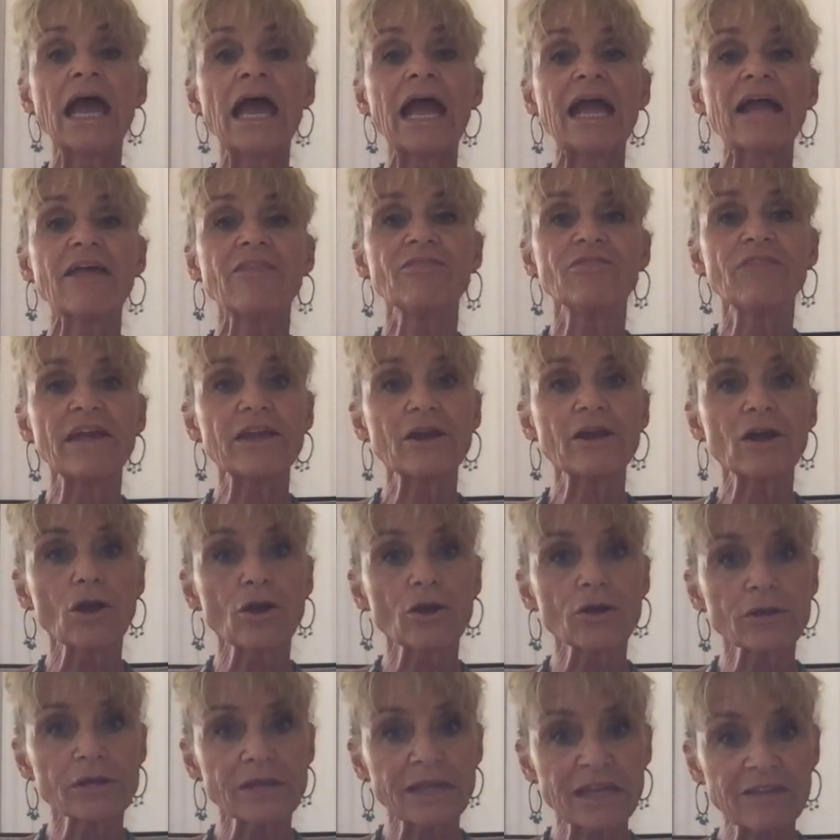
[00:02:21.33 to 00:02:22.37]
and they
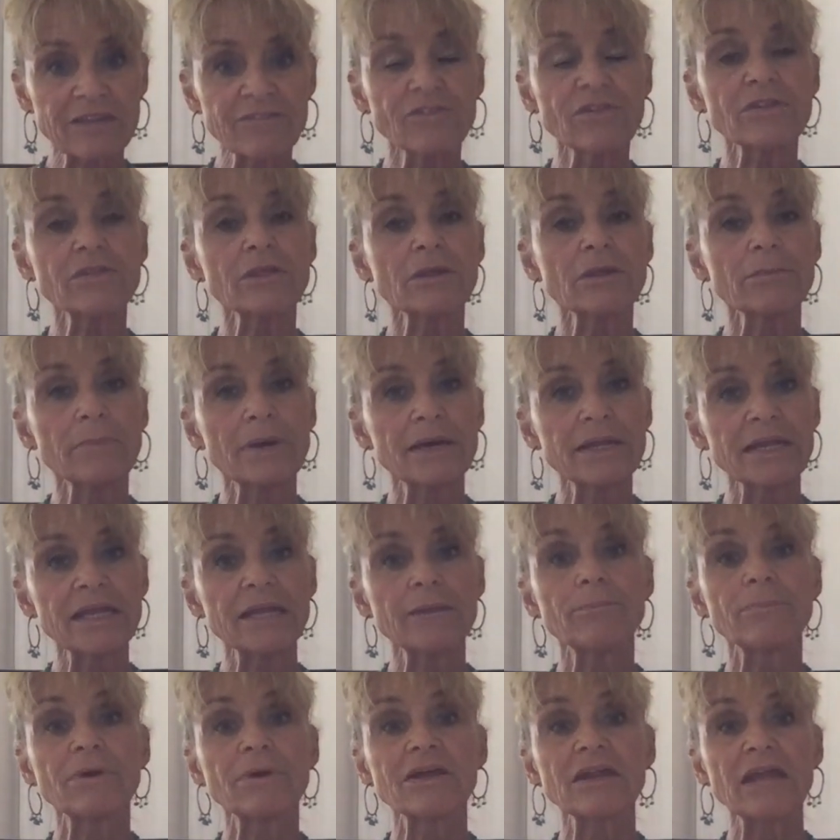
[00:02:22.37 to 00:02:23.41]
are giving them
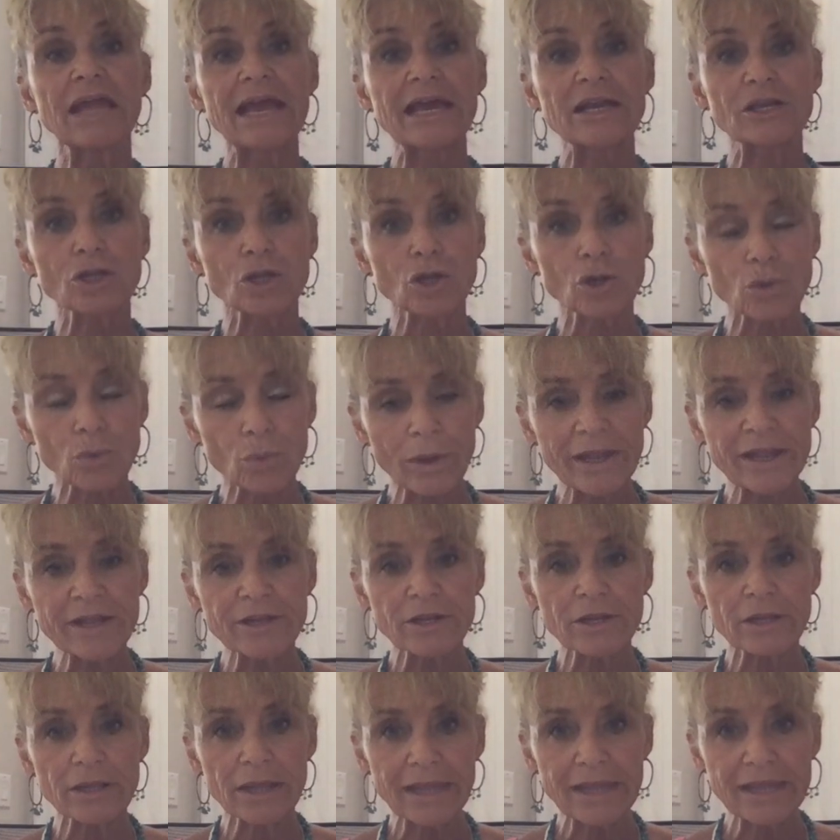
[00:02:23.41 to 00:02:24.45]
money, but at
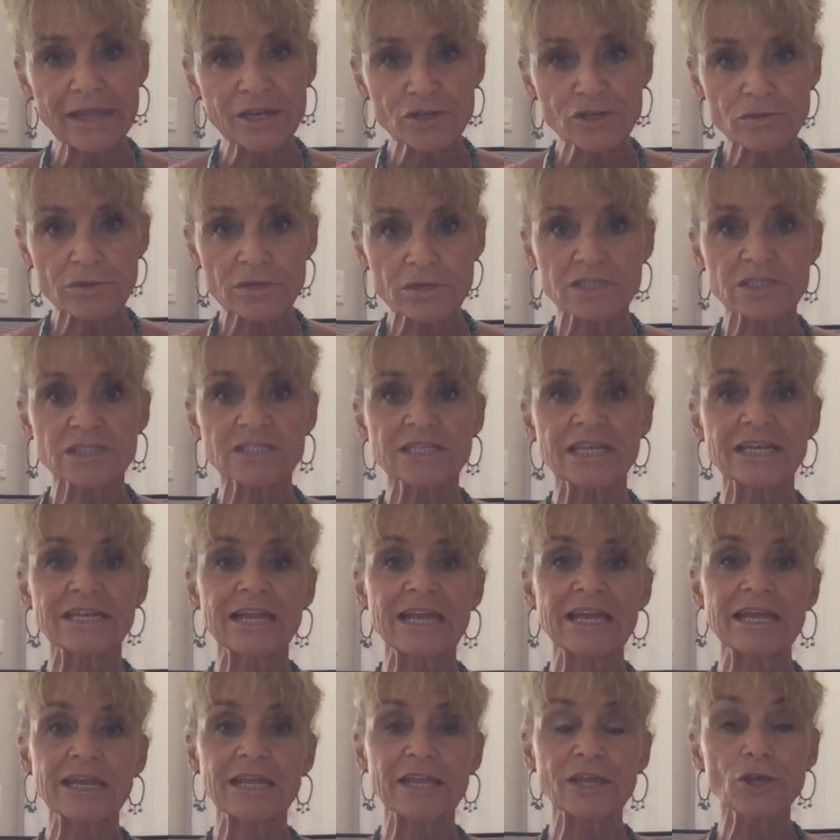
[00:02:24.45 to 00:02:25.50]
great interest
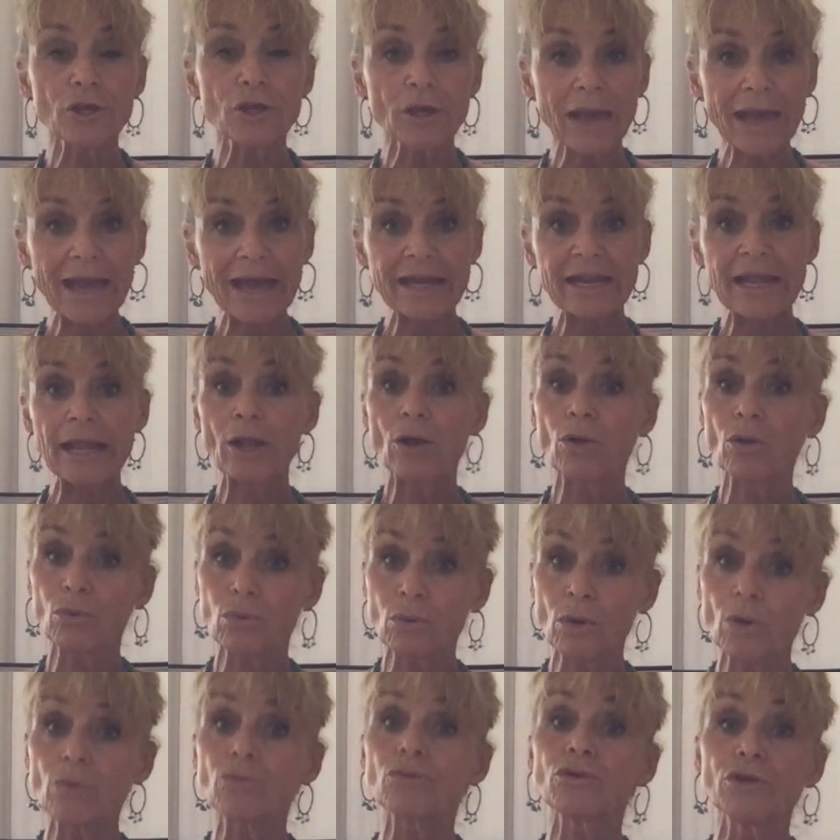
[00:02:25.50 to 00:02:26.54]
and at a,
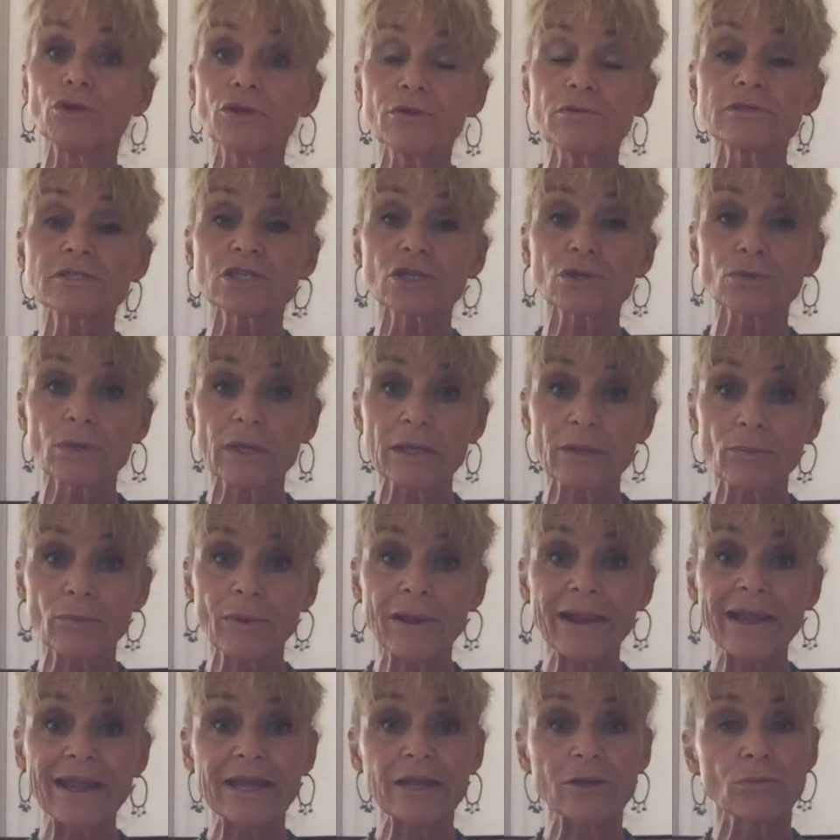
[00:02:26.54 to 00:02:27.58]
quote, usury
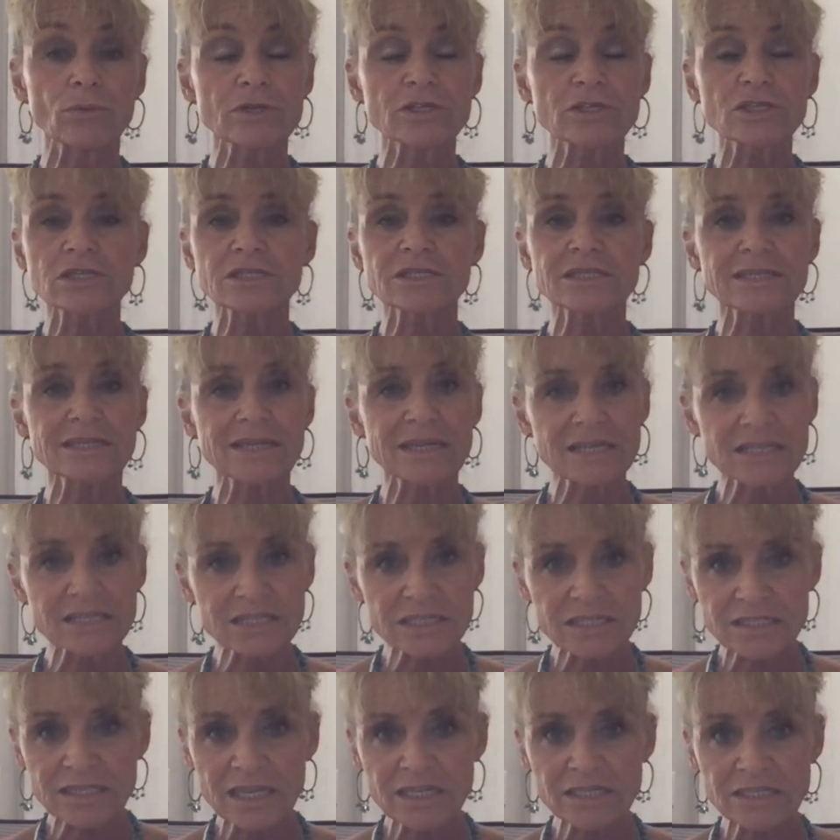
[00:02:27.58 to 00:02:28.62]
rate, which is an
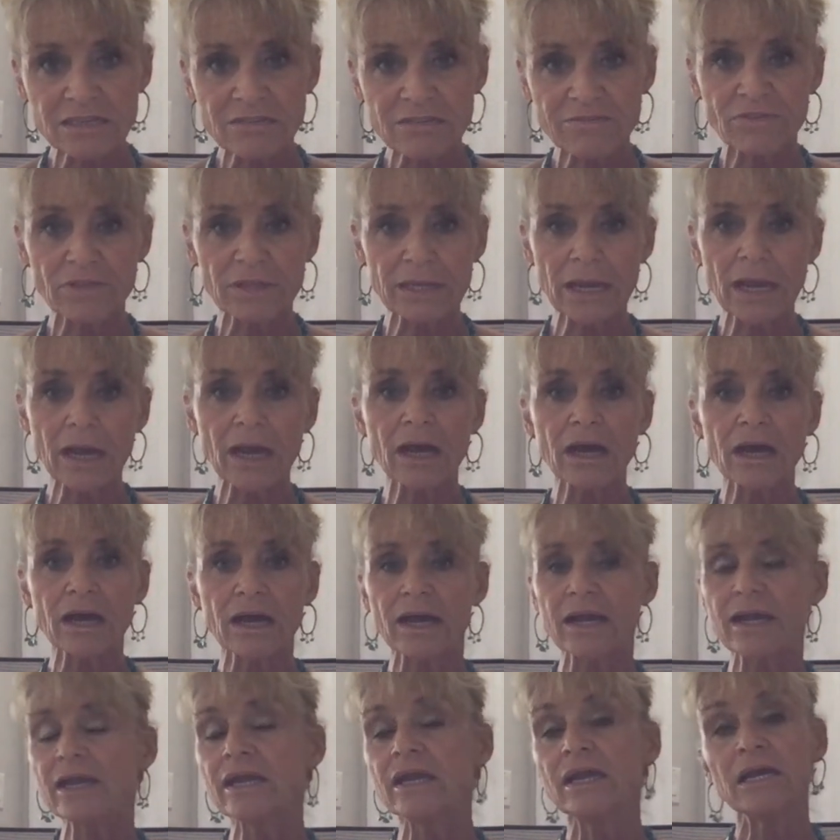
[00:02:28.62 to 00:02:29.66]
excessively
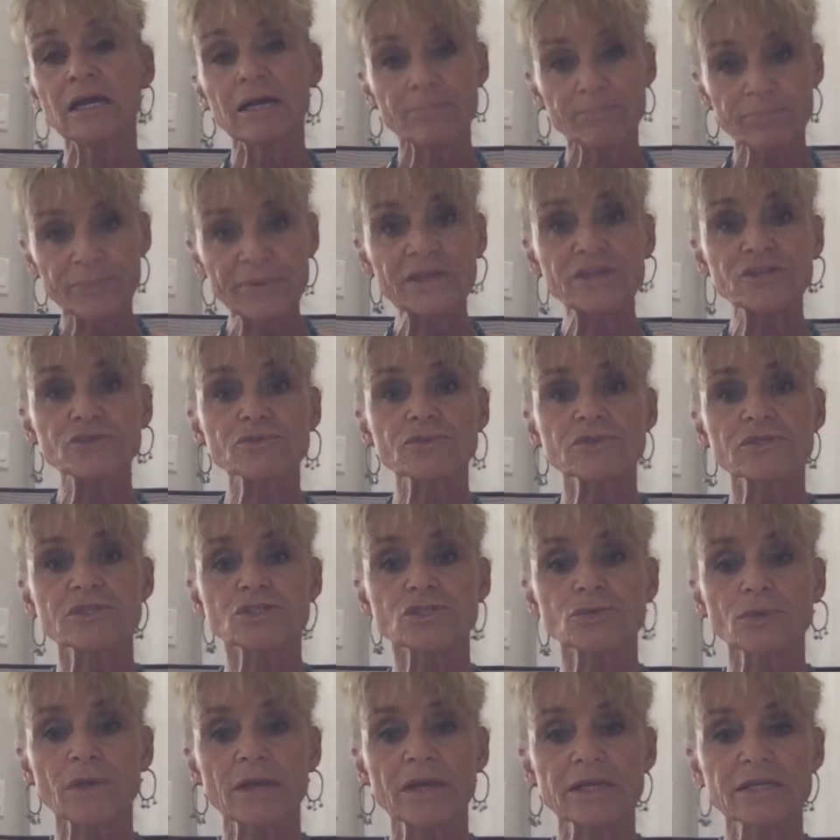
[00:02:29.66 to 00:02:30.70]
high
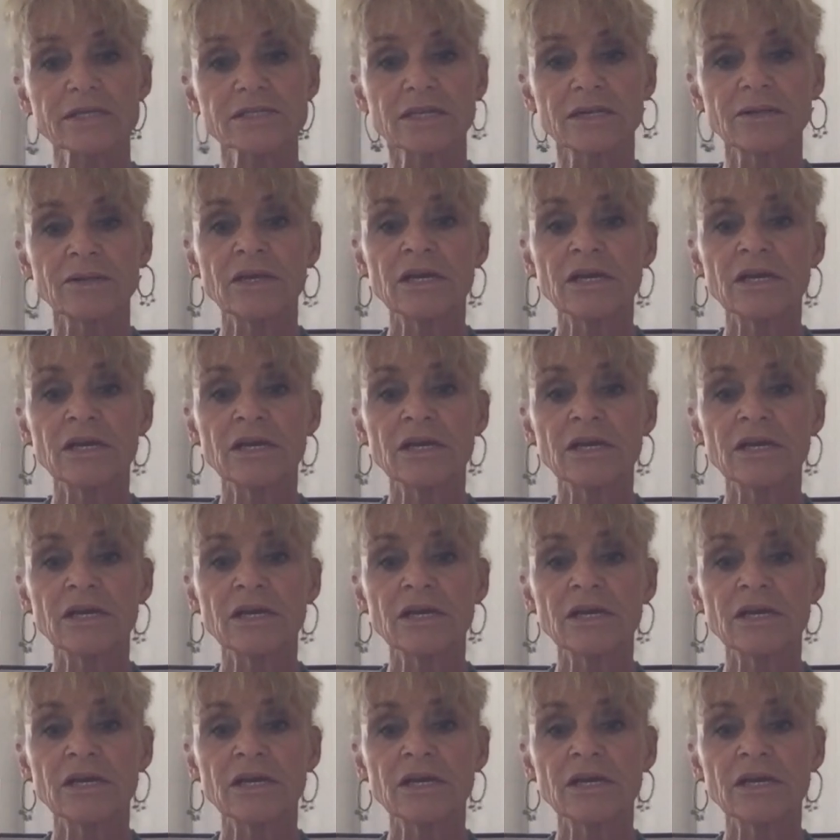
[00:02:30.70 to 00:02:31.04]
interest rate.